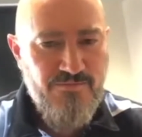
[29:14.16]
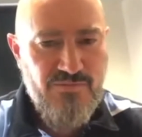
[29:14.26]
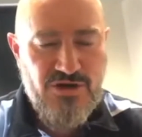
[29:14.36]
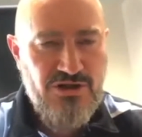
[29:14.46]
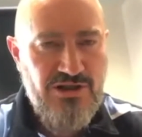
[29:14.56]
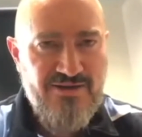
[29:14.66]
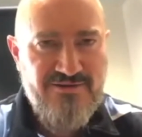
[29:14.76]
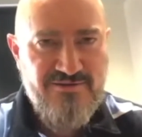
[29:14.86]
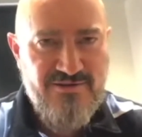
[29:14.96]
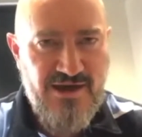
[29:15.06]

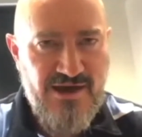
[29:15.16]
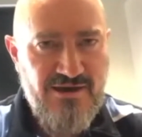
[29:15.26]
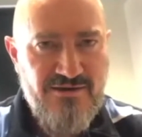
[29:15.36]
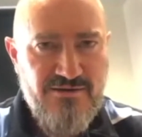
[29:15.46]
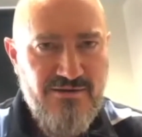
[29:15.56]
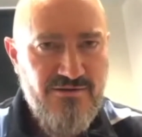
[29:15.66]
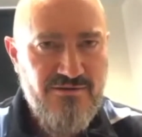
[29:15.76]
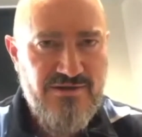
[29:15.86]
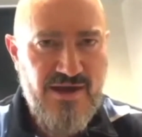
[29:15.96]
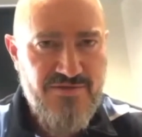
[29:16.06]
class is there, the
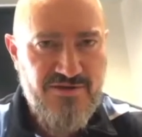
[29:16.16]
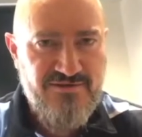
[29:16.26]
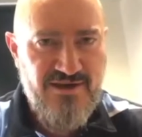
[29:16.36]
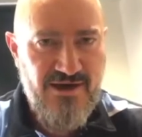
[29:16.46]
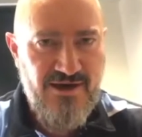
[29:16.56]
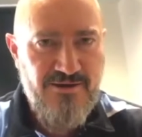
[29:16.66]
depth is there.